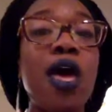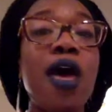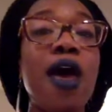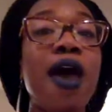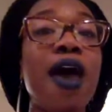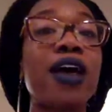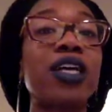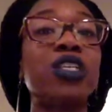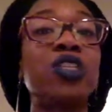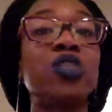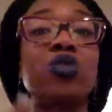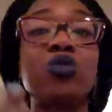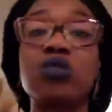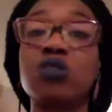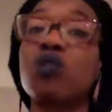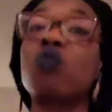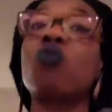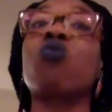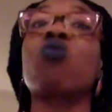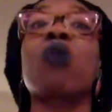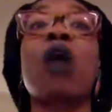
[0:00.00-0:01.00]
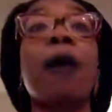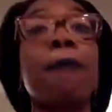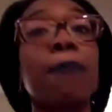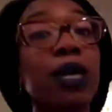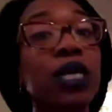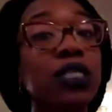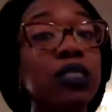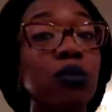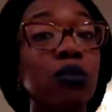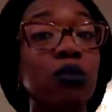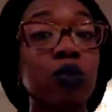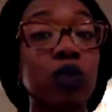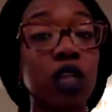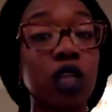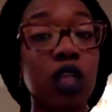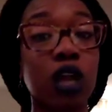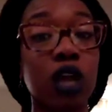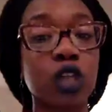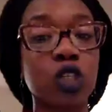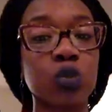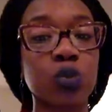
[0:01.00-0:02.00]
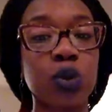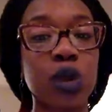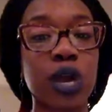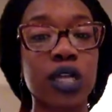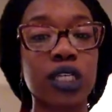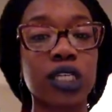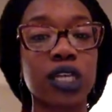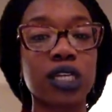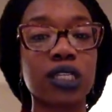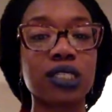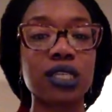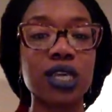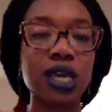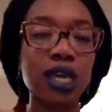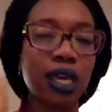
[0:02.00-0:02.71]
as students are wrapping some really large projects.